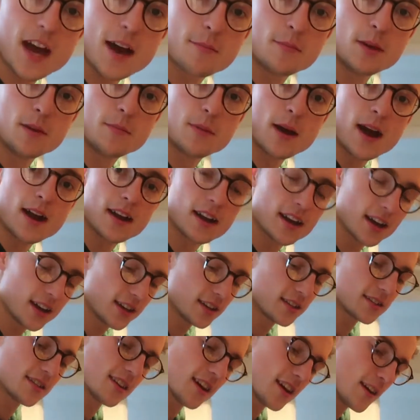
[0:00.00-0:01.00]
Happy
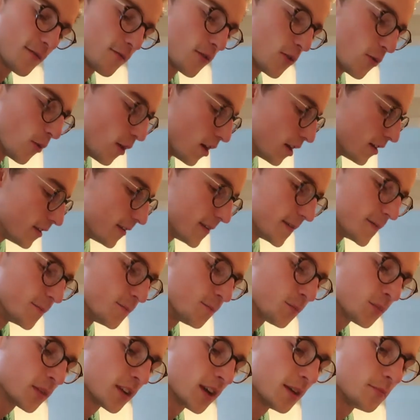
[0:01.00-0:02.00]
pancakes day, everyone.
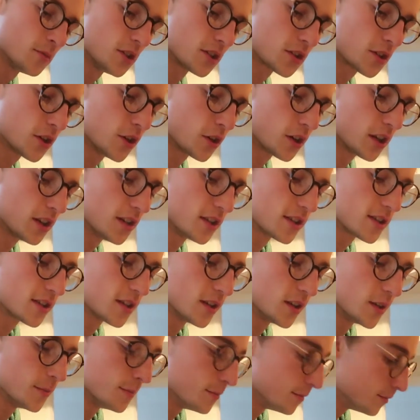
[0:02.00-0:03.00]
I'm just cooking
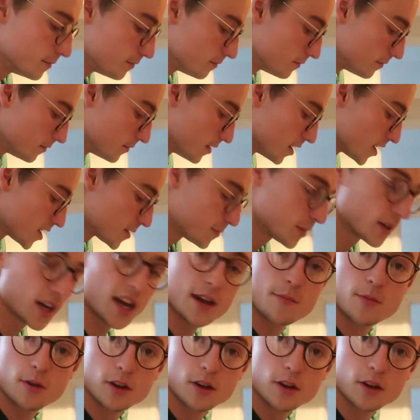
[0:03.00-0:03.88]
some spaghetti